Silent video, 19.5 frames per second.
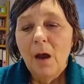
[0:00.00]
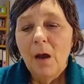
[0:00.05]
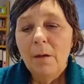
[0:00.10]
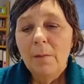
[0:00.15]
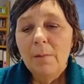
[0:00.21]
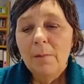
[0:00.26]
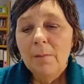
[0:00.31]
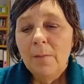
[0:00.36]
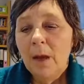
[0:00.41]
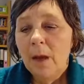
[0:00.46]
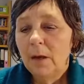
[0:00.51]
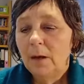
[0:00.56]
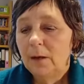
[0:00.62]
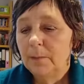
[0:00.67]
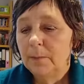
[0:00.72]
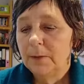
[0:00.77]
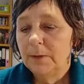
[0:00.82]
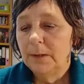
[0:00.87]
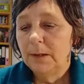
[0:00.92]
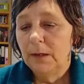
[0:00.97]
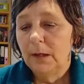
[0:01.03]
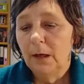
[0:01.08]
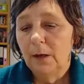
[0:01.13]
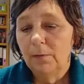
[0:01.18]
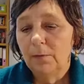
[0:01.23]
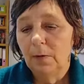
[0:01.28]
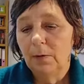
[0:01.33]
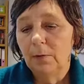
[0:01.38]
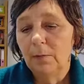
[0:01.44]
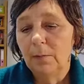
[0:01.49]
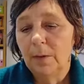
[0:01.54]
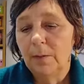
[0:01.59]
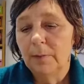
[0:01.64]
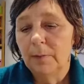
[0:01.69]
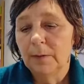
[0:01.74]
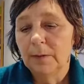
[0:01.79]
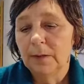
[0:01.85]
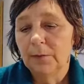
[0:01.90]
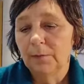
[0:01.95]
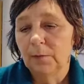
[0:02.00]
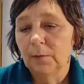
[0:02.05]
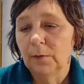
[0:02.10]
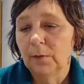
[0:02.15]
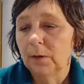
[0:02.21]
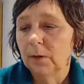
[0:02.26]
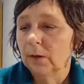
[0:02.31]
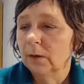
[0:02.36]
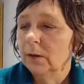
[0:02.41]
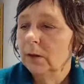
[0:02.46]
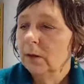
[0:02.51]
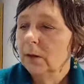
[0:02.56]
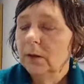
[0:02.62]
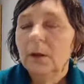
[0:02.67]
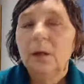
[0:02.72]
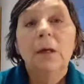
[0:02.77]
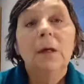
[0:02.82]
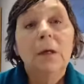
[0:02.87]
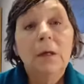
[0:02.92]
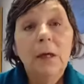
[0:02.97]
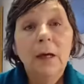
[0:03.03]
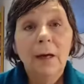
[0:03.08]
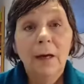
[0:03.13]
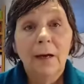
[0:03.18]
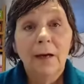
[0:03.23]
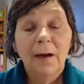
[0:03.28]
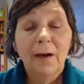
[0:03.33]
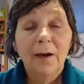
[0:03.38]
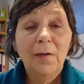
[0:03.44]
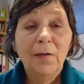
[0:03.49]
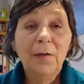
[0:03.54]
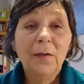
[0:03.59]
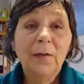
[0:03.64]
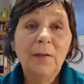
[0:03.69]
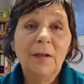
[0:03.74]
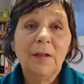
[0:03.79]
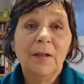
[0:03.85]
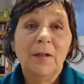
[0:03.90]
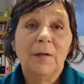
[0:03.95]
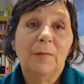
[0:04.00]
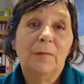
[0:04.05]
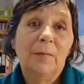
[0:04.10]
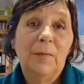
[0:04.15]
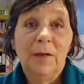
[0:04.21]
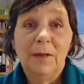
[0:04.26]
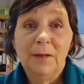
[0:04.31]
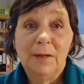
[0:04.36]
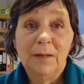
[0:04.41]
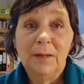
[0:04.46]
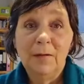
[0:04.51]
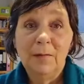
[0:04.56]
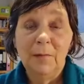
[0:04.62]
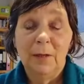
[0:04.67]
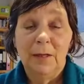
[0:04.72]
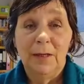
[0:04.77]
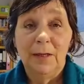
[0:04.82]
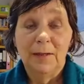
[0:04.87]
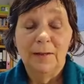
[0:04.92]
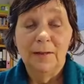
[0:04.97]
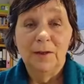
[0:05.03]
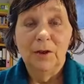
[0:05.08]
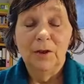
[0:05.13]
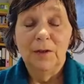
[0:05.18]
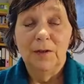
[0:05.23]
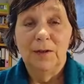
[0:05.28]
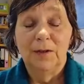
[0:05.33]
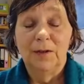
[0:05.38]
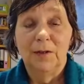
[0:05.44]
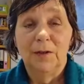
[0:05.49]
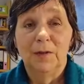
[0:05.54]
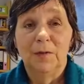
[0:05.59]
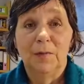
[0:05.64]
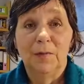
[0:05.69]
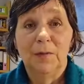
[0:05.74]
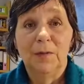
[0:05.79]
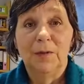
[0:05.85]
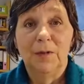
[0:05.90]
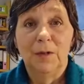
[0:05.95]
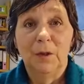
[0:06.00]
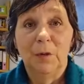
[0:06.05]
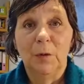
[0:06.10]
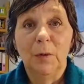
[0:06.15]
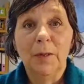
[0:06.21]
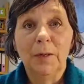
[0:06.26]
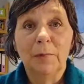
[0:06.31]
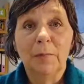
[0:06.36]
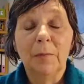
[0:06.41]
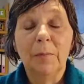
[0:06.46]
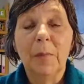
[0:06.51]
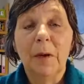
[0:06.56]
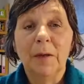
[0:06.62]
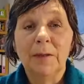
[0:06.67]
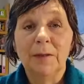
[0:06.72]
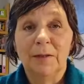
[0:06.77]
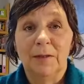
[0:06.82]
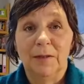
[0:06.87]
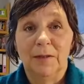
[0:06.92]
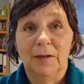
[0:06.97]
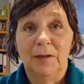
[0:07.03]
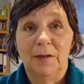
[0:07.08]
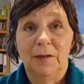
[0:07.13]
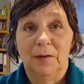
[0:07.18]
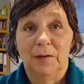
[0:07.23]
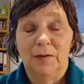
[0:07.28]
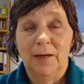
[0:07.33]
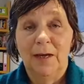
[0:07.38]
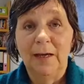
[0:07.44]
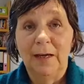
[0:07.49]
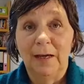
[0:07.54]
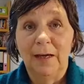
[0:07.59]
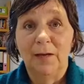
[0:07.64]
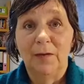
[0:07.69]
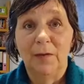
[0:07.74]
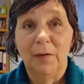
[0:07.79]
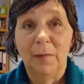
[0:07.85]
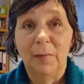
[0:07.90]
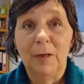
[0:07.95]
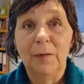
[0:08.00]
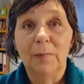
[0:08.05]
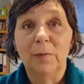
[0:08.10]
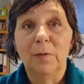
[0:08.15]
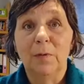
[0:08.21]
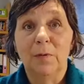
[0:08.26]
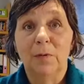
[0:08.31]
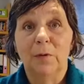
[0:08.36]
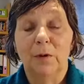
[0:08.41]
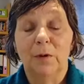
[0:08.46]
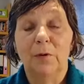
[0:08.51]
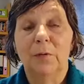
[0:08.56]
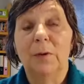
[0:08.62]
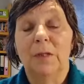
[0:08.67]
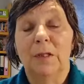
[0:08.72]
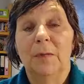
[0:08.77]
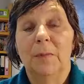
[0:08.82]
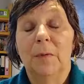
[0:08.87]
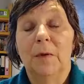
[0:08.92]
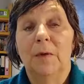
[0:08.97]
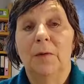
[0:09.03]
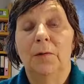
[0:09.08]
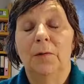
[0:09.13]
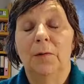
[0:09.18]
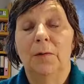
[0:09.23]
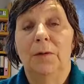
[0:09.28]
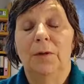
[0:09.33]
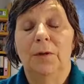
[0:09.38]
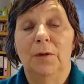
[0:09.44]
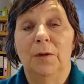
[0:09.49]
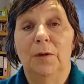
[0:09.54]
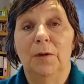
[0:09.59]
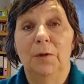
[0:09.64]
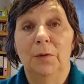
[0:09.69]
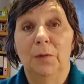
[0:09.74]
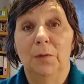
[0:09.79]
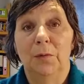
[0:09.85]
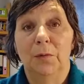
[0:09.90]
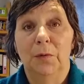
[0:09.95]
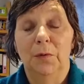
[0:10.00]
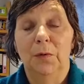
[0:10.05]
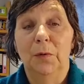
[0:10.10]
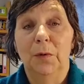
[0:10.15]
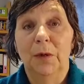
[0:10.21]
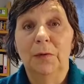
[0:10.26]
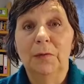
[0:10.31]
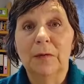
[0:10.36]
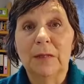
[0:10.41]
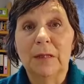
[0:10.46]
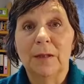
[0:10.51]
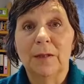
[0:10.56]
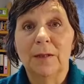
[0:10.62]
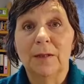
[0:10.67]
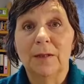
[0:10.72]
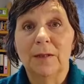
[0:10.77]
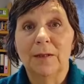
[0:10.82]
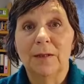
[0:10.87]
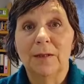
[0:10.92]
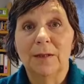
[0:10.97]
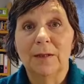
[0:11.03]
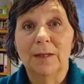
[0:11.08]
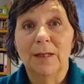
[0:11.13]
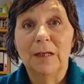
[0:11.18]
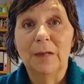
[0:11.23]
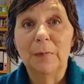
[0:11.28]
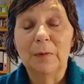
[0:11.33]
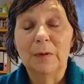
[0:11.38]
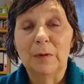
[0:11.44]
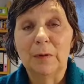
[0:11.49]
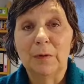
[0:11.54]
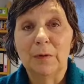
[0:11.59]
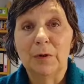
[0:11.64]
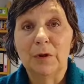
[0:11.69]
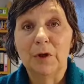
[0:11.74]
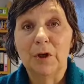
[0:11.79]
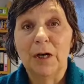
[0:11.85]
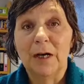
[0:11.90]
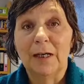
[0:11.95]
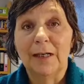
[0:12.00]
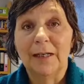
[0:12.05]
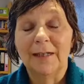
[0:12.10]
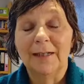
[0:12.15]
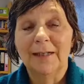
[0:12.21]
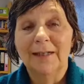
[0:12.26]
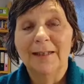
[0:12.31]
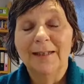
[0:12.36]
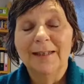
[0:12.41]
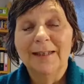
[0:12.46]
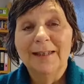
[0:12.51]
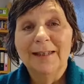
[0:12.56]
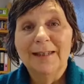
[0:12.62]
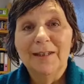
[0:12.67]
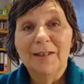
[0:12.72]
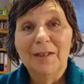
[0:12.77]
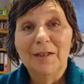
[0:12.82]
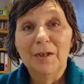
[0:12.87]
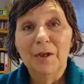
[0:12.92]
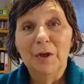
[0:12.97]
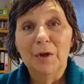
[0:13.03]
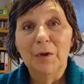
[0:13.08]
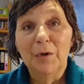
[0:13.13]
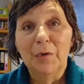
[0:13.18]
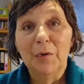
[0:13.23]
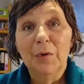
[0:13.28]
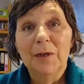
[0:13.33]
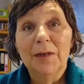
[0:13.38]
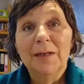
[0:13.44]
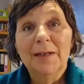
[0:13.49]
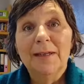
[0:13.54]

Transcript: me see, have I remembered everything? Yeah, I think that's it, really. It's just a quick reminder to thank the people who inspire us and who give us ideas and keep us on track. So